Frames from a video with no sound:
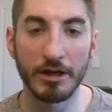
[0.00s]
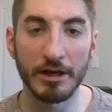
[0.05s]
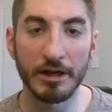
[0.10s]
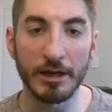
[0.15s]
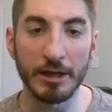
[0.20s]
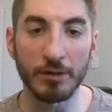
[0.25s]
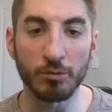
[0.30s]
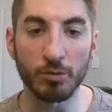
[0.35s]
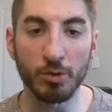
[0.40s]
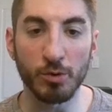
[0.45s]

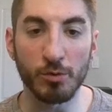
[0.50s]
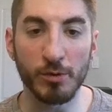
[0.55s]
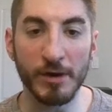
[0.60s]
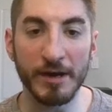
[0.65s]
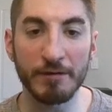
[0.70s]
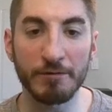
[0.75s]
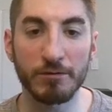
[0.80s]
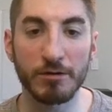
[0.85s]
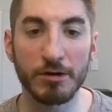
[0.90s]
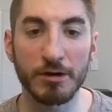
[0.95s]
And we'll
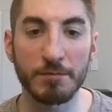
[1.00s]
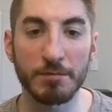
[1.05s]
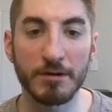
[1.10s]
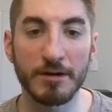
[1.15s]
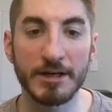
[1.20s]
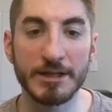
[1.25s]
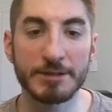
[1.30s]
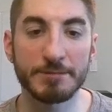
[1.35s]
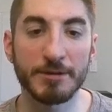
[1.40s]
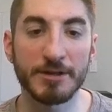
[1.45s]
wait for our
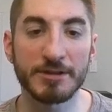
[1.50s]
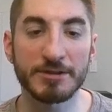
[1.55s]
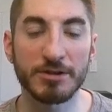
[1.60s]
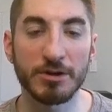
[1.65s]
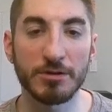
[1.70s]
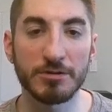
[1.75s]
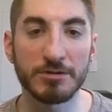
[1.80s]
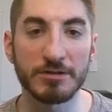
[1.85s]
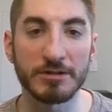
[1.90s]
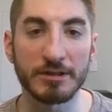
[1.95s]
Proxmox
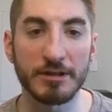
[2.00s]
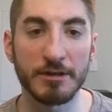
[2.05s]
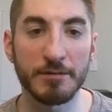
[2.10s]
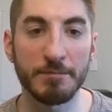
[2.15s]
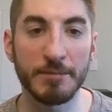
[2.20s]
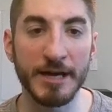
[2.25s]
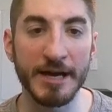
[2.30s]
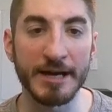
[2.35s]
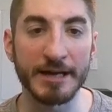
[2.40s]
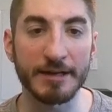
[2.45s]
host to come
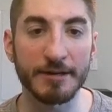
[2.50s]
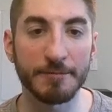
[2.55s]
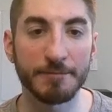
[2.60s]
back.